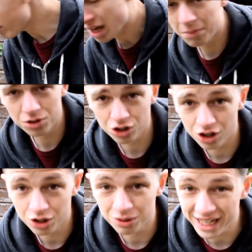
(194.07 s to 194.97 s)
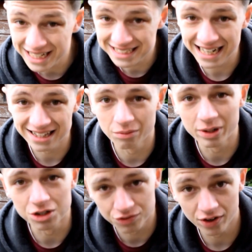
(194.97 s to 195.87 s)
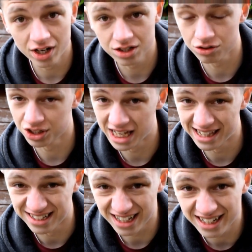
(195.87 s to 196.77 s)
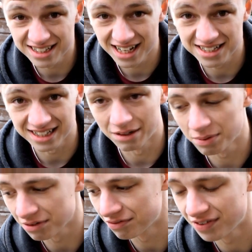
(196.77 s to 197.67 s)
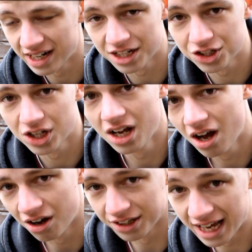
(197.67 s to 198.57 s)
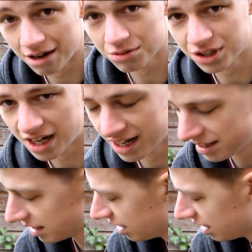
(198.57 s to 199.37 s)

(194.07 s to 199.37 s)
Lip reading: I'm also going to do the inside of the wheels first because they're the dirtiest, and then we can finish on the outside